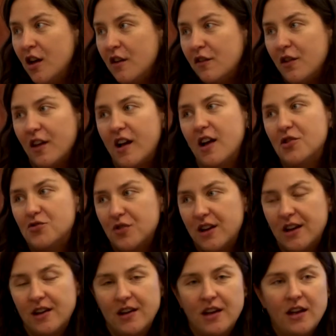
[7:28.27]
for the
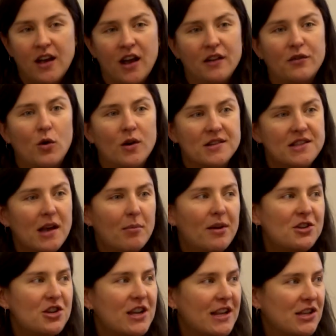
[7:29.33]
country. And of course, that
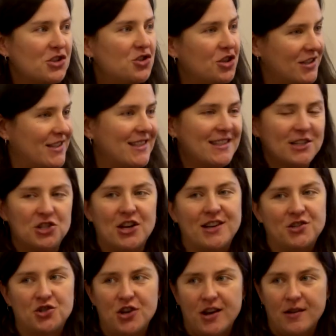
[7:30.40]
budget is just a
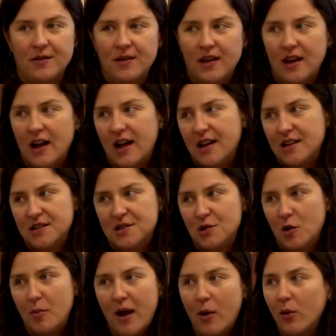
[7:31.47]
suggestion. It has
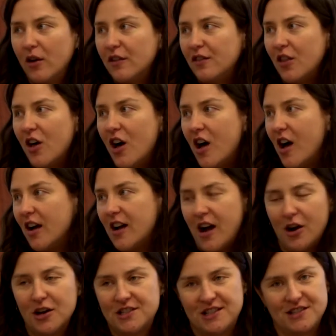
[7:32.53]
no power of law,
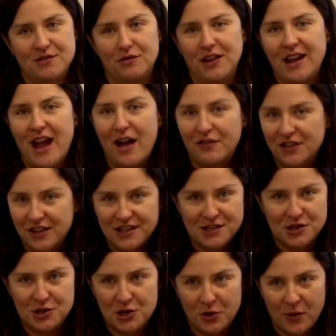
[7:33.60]
Congress doesn't really have to
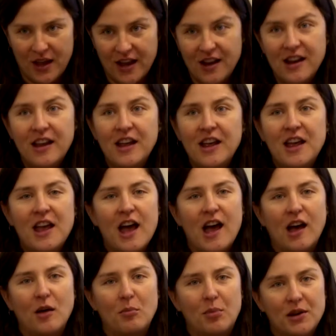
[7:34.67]
listen to it,
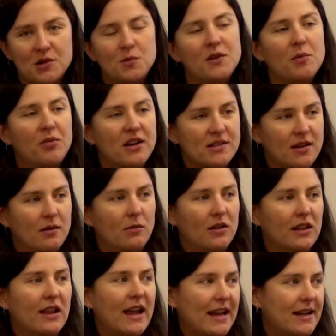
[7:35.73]
um, but it's what the president would
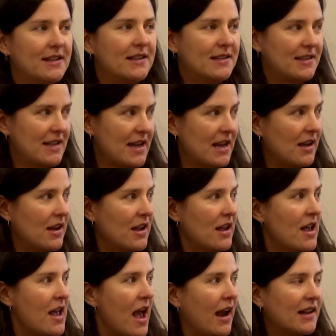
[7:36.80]
like to see.
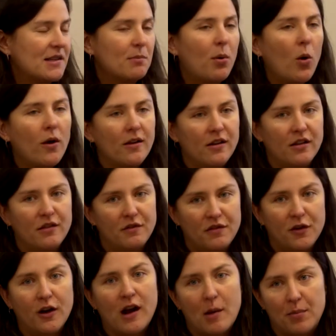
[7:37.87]
And it's important
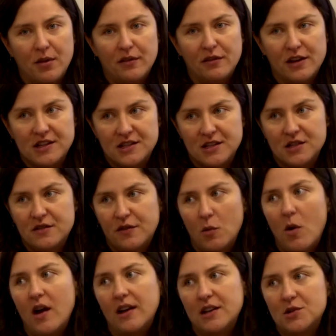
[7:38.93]
for a couple of reasons. For
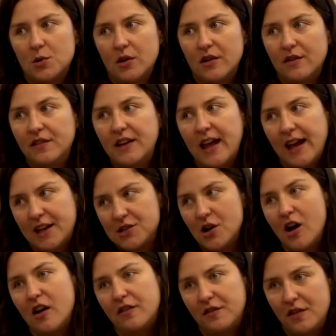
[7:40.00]
one, it sort of kicks
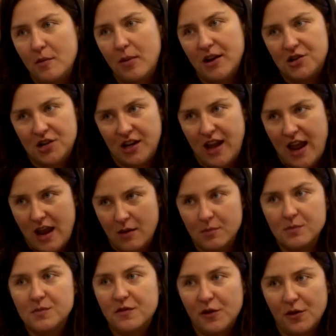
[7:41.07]
off the budget
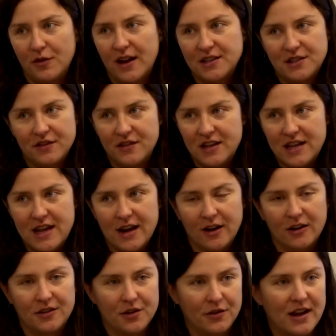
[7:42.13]
game for the rest of the
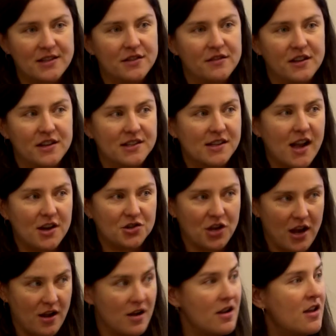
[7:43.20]
year and the rest of the
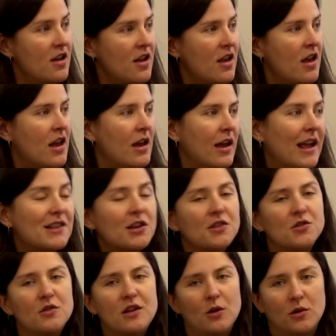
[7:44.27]
discussion. It's
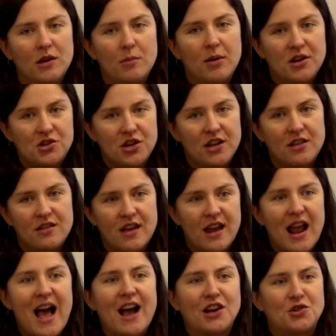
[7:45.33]
also the only budget that
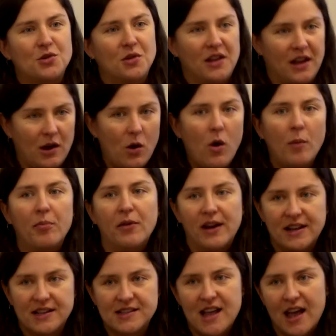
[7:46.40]
actually
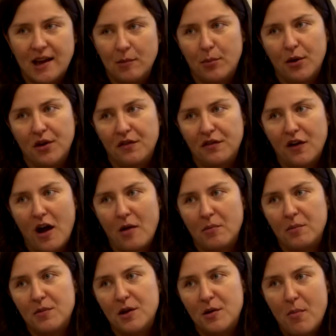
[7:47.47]
incorporates that input
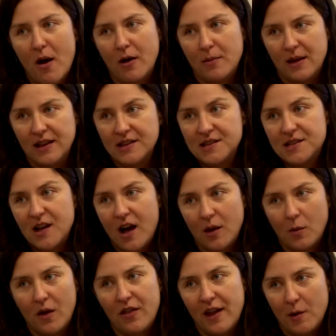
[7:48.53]
from the departments on
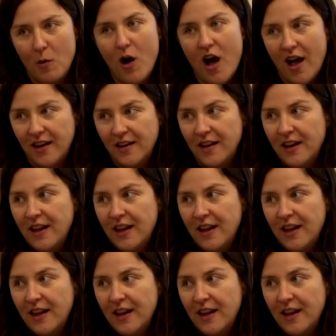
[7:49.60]
what they want